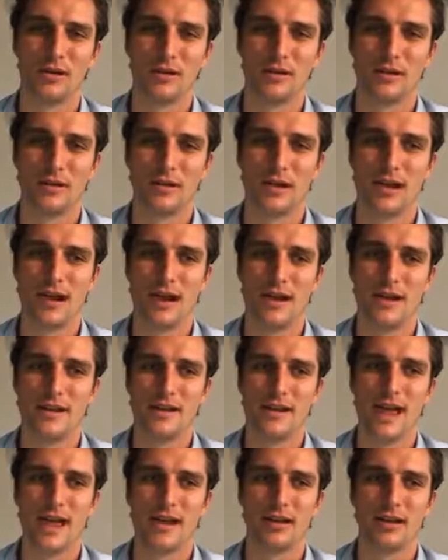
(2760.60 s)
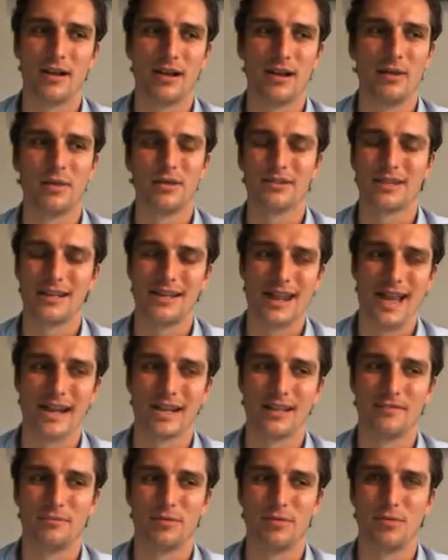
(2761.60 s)
I don't want to say
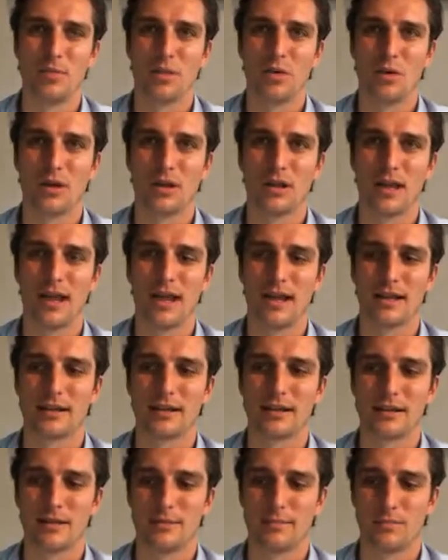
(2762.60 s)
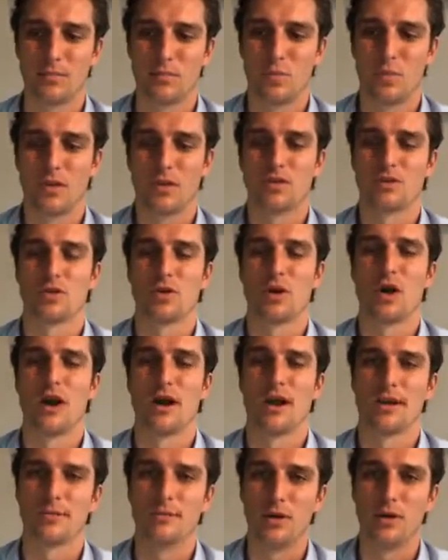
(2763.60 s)
negative, but more like
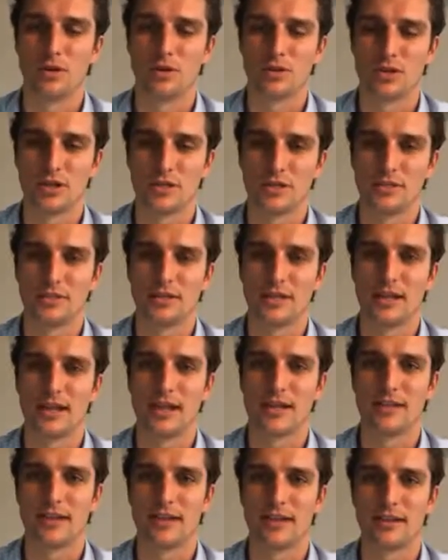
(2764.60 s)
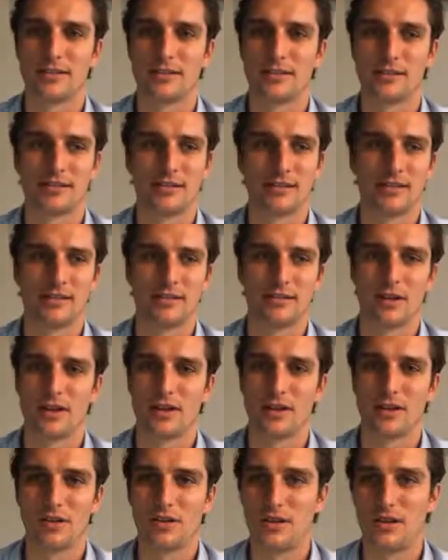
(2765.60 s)
withdrawing emotions. And I think just on
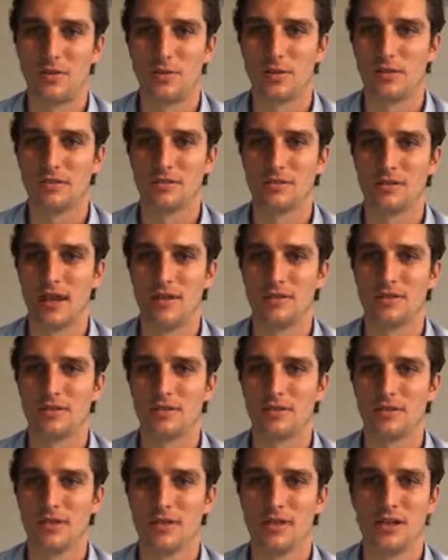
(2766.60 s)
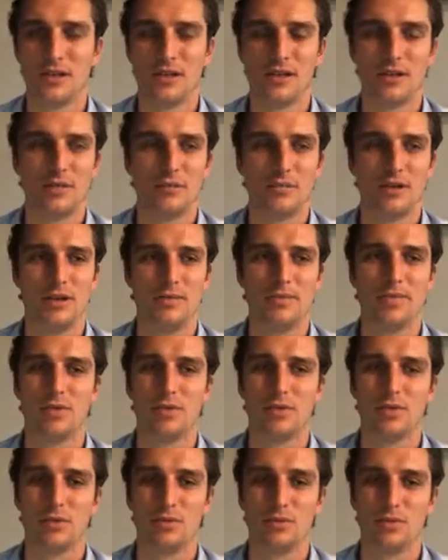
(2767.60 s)
a human level,
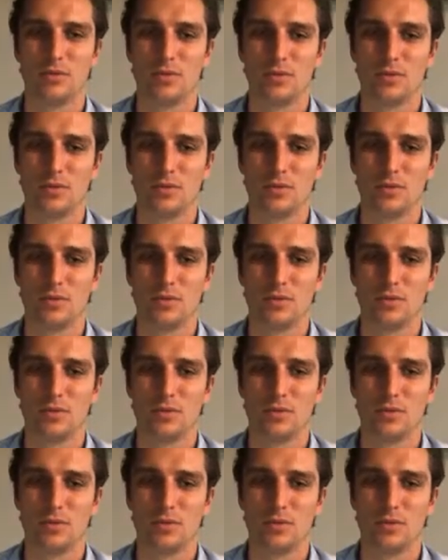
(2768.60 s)
people,